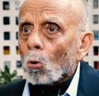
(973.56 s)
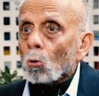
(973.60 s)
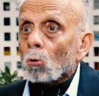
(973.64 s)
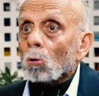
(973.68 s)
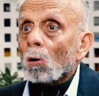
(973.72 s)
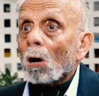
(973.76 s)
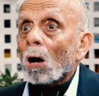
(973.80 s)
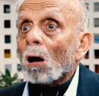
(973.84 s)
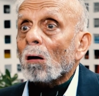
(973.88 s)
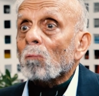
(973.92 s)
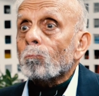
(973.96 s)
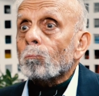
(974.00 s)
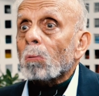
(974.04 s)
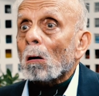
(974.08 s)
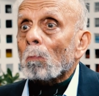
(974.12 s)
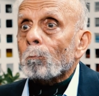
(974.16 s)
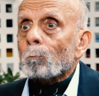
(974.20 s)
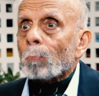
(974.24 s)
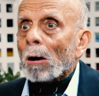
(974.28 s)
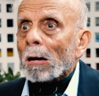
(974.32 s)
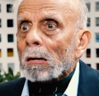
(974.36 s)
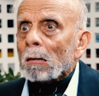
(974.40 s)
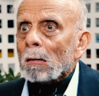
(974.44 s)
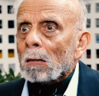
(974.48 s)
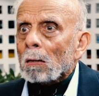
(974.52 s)
going to have a
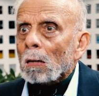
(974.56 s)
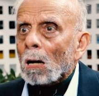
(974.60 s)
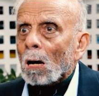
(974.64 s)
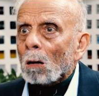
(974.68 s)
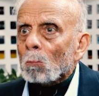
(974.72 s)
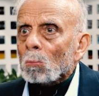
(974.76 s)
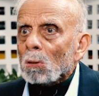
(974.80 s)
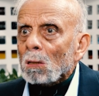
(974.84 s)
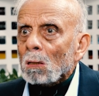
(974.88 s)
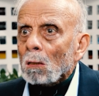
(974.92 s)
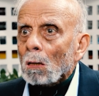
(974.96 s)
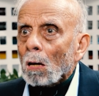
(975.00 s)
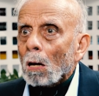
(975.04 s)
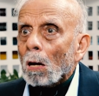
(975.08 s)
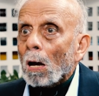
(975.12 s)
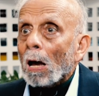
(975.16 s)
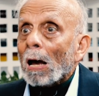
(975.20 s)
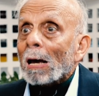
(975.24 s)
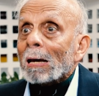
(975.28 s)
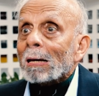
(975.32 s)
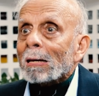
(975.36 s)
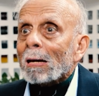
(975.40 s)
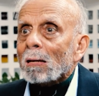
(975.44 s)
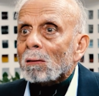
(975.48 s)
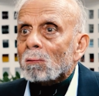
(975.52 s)
parallel army
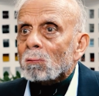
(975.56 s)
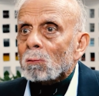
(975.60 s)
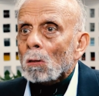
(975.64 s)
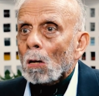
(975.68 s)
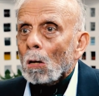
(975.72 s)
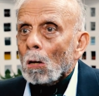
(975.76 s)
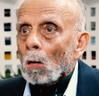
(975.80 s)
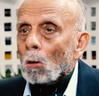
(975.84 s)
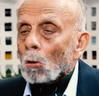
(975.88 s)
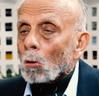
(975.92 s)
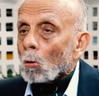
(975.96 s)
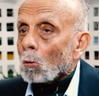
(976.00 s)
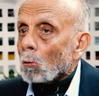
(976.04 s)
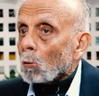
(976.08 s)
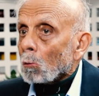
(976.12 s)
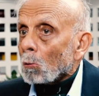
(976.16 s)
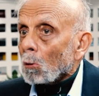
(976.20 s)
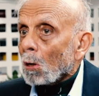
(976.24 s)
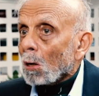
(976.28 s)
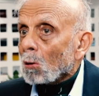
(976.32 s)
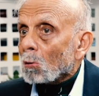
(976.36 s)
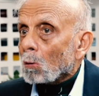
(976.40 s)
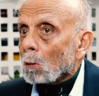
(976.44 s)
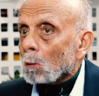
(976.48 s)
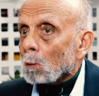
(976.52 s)
against
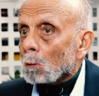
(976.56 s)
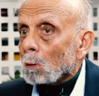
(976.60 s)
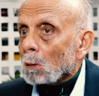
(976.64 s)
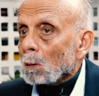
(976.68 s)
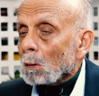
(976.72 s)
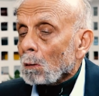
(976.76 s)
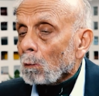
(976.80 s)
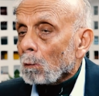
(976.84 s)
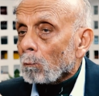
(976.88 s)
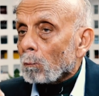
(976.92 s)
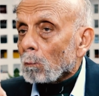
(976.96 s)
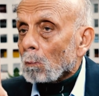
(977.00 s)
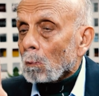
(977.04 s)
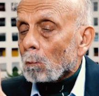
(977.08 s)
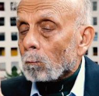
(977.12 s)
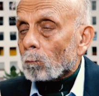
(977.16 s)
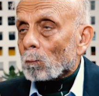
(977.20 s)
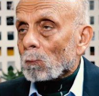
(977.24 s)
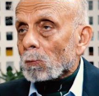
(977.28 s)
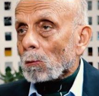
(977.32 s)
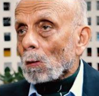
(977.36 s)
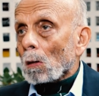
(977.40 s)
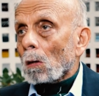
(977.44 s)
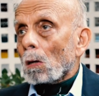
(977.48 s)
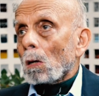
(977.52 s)
it. The
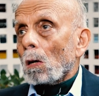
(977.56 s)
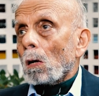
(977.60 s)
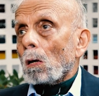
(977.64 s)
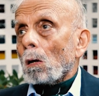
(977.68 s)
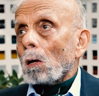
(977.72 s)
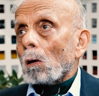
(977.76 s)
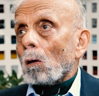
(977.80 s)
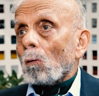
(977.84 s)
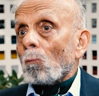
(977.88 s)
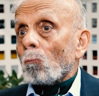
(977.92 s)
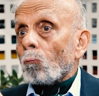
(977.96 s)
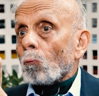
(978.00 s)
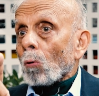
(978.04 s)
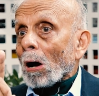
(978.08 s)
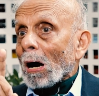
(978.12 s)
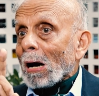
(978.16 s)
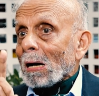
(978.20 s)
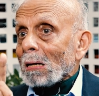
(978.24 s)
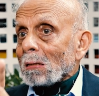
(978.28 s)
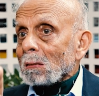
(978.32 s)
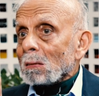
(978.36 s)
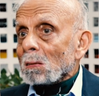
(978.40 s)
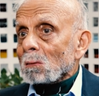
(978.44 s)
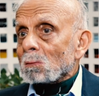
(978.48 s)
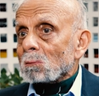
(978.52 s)

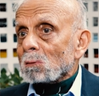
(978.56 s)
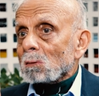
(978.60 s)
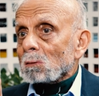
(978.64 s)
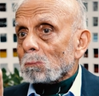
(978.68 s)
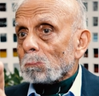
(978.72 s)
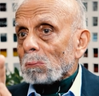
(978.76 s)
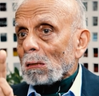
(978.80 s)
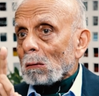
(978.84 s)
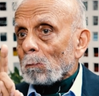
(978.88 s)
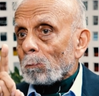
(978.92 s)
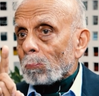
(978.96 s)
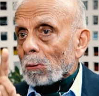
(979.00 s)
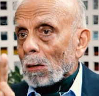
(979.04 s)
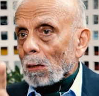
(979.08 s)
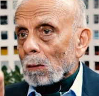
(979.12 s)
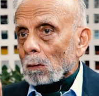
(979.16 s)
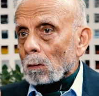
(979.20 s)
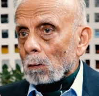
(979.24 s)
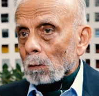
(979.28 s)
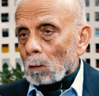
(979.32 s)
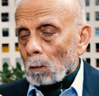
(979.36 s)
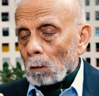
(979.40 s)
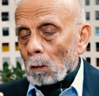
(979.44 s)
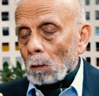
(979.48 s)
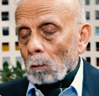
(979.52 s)
violence is being bred,
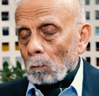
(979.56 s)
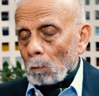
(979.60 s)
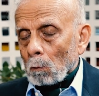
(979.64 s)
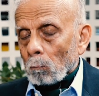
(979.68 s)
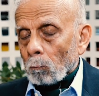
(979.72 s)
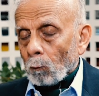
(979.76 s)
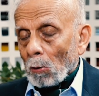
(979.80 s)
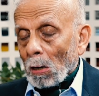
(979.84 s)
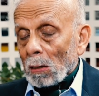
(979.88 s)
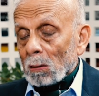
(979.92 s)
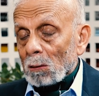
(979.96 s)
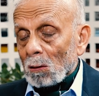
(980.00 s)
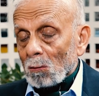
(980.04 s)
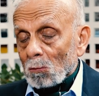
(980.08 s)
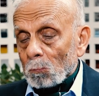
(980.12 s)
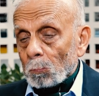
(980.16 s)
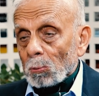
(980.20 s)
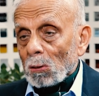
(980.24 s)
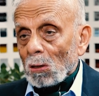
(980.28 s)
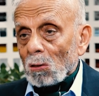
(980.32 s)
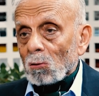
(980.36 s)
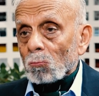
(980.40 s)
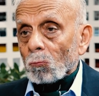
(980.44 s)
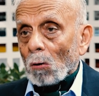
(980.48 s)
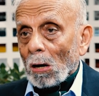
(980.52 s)
violence
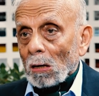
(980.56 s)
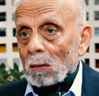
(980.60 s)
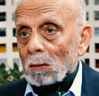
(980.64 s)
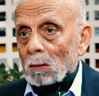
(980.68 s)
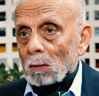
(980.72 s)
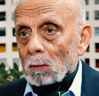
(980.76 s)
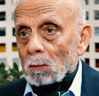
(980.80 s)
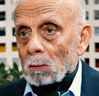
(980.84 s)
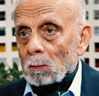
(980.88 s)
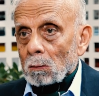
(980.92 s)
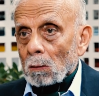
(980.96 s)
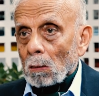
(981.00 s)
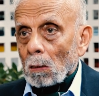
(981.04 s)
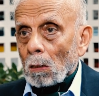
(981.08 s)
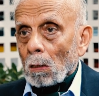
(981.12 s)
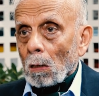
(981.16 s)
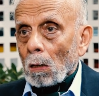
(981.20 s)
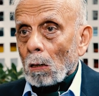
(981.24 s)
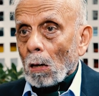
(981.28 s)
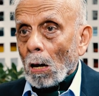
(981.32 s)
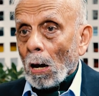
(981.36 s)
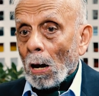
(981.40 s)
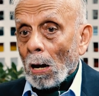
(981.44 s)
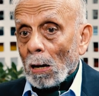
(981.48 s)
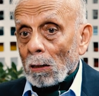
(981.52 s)
breeds violence.
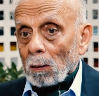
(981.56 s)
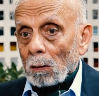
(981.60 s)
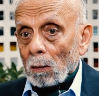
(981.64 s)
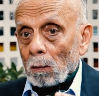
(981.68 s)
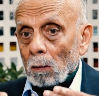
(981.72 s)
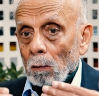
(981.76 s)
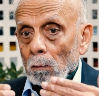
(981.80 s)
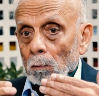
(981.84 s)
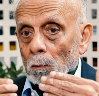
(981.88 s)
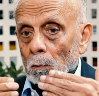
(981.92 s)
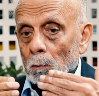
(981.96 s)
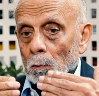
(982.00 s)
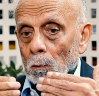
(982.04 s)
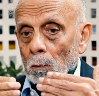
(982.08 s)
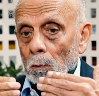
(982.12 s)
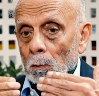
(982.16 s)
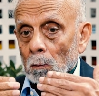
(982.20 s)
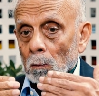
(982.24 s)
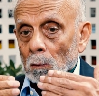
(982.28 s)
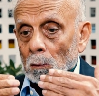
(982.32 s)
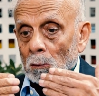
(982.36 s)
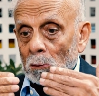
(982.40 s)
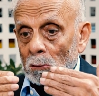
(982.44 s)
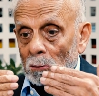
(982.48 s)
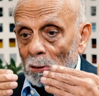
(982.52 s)
And
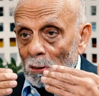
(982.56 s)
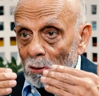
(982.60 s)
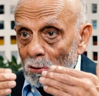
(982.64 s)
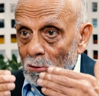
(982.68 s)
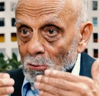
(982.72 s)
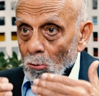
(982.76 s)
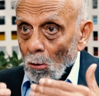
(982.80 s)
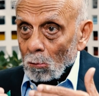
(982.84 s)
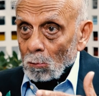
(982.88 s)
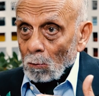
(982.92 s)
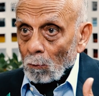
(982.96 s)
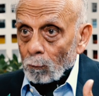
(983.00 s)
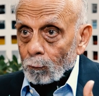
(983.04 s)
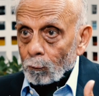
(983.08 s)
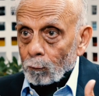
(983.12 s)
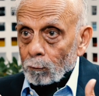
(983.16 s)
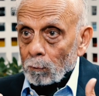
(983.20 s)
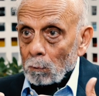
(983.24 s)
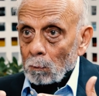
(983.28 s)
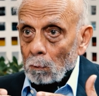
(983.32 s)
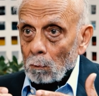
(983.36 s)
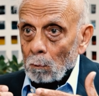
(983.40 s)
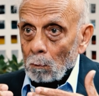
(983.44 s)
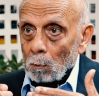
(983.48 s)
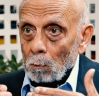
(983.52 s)
these sort of
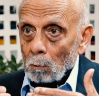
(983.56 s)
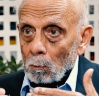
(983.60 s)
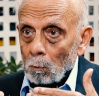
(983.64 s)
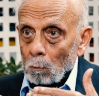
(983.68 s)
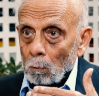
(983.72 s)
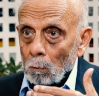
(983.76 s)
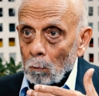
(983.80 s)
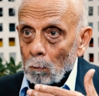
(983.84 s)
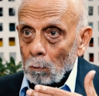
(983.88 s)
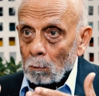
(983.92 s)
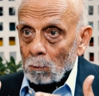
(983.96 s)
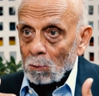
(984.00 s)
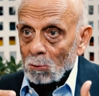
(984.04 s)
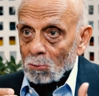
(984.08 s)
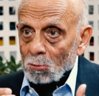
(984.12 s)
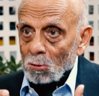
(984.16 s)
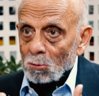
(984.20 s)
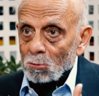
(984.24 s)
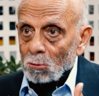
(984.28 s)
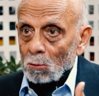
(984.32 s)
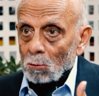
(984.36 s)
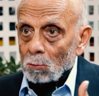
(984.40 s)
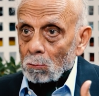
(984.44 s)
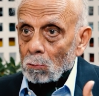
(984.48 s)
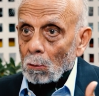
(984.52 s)

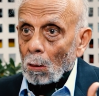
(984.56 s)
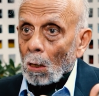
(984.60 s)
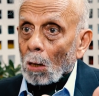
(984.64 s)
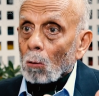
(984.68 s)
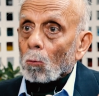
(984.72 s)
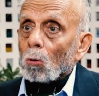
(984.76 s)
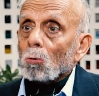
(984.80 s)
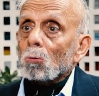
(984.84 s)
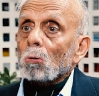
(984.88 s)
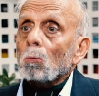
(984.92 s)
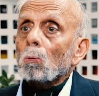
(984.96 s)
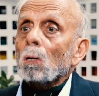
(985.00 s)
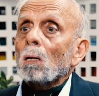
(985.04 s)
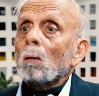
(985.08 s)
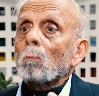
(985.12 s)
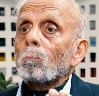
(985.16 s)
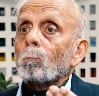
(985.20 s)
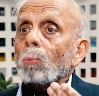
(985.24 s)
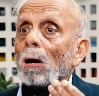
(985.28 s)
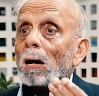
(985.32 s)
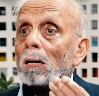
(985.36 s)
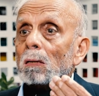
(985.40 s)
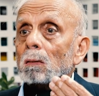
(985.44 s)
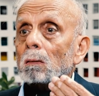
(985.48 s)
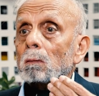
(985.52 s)
decisions are going to
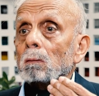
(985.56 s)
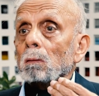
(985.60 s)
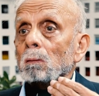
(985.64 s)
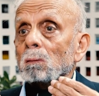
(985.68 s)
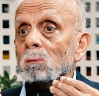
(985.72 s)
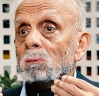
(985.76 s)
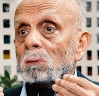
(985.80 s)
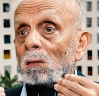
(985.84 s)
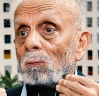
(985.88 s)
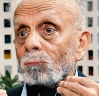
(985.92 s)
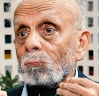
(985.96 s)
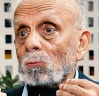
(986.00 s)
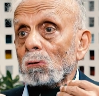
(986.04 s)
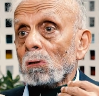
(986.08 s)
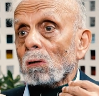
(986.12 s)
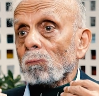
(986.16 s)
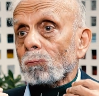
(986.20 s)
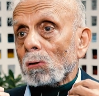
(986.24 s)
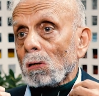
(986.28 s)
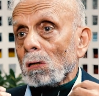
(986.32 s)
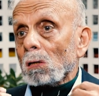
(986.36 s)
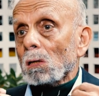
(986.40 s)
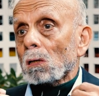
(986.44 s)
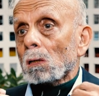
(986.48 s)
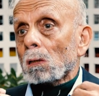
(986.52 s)
impact the safety of
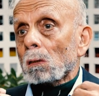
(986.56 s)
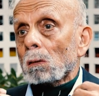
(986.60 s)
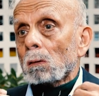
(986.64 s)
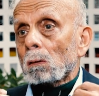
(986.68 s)
India.